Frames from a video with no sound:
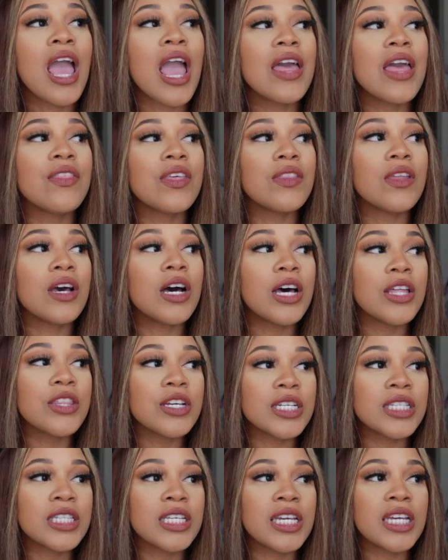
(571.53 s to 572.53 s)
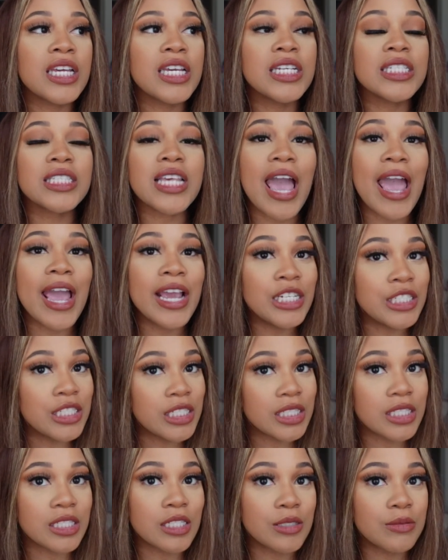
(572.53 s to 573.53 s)
And then the other thing is
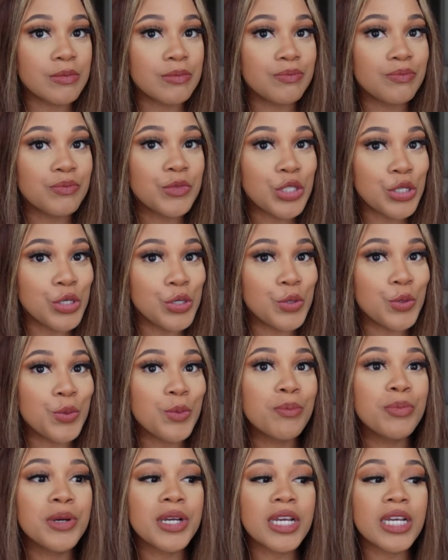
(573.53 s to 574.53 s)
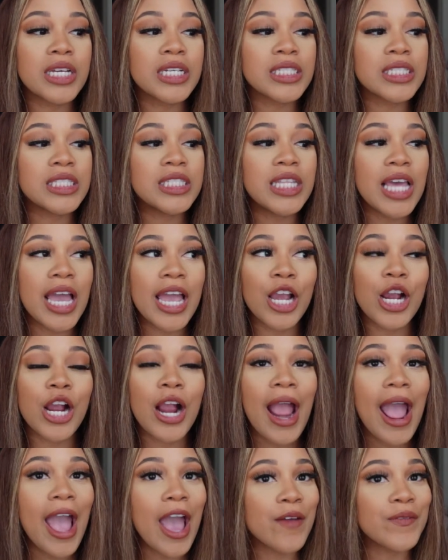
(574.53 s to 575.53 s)
ageism too, because they
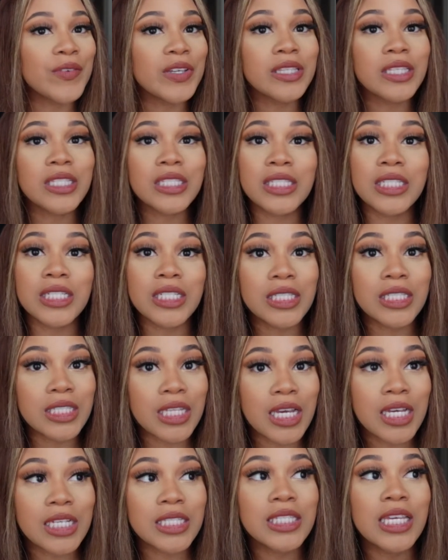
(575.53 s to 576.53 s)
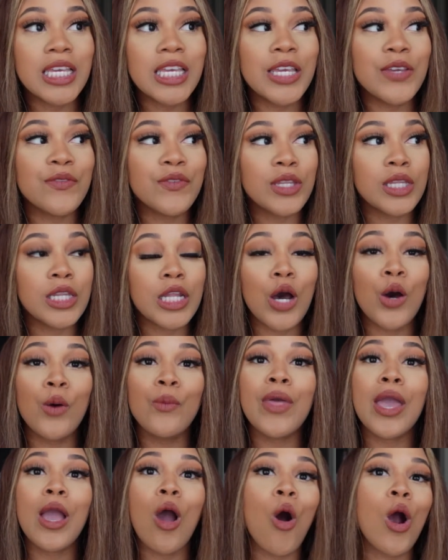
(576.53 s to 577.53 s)
are having the success even though
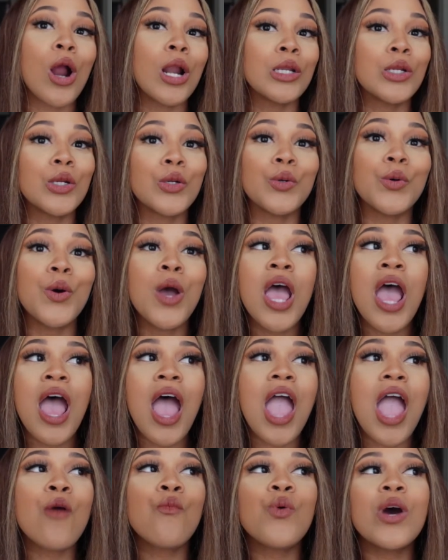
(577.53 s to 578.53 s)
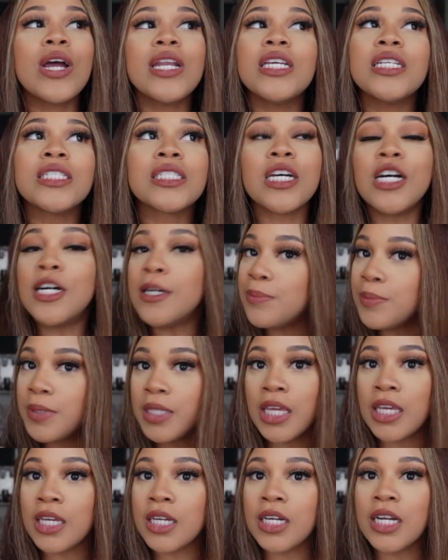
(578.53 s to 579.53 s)
they are little, and what is up
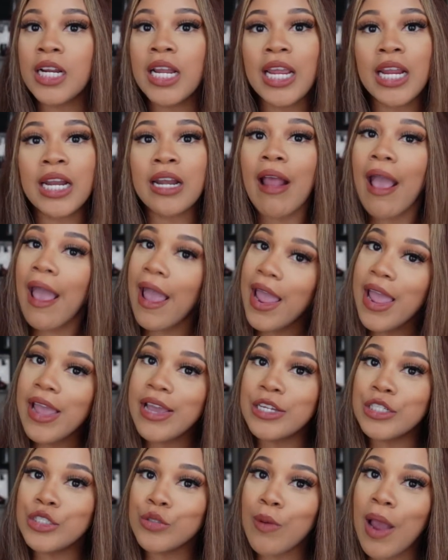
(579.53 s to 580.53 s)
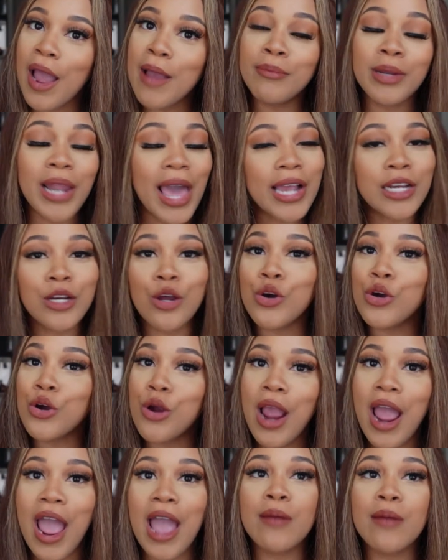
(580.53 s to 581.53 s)
there in age, right? Black don't
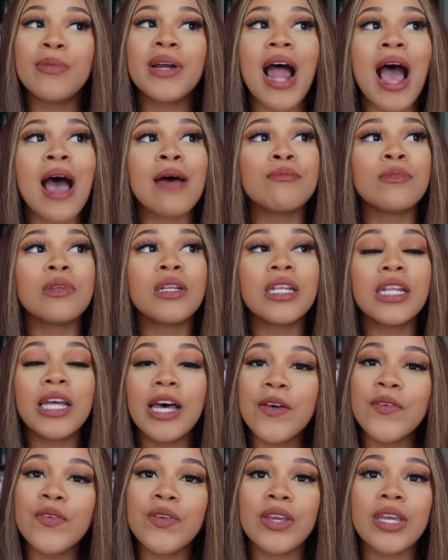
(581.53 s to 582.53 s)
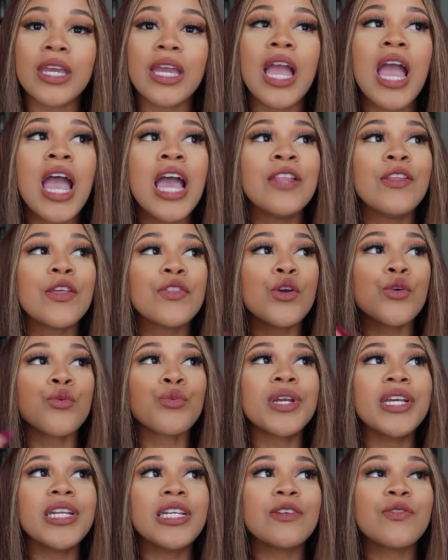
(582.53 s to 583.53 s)
crack. But I'm loving that they're
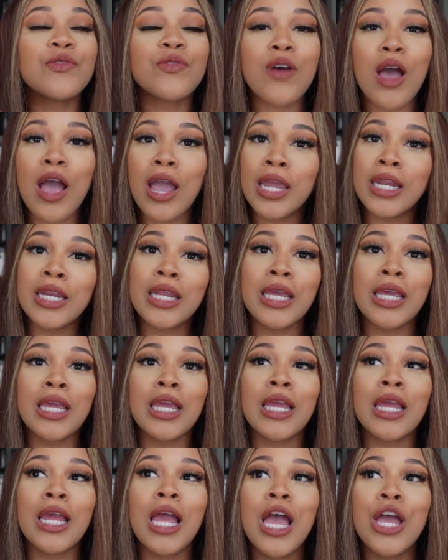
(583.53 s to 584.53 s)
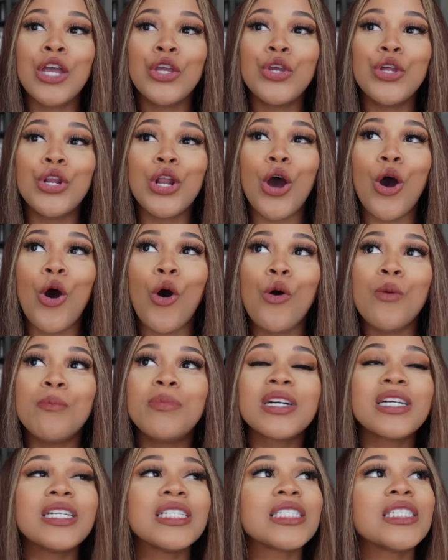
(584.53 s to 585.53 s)
redefining, you know,
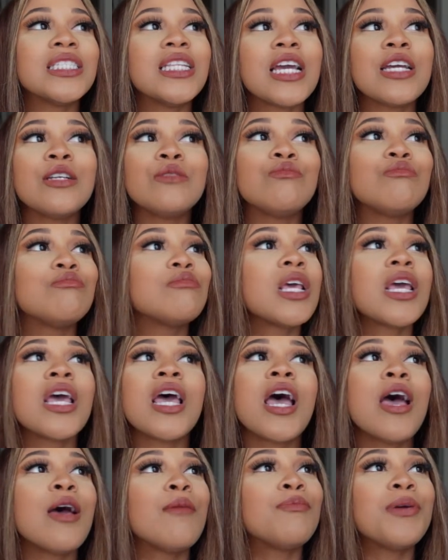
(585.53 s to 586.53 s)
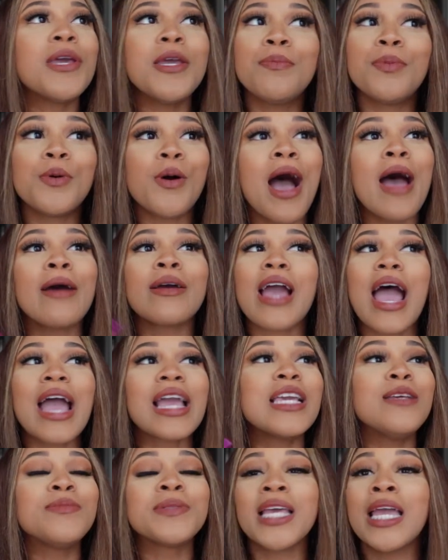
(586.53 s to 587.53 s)
because I
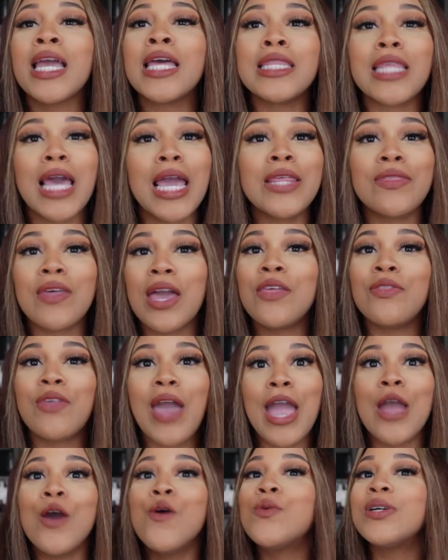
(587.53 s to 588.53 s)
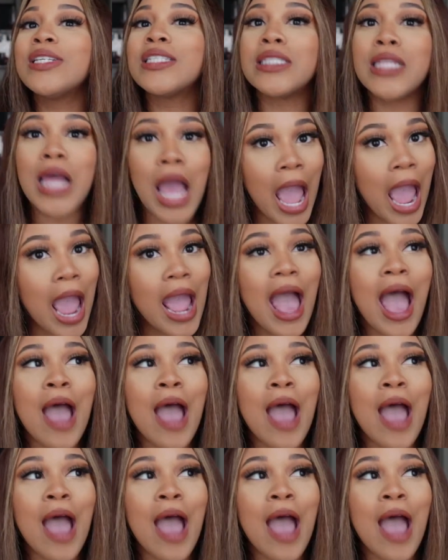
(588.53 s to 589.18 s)
keep saying they, who is they?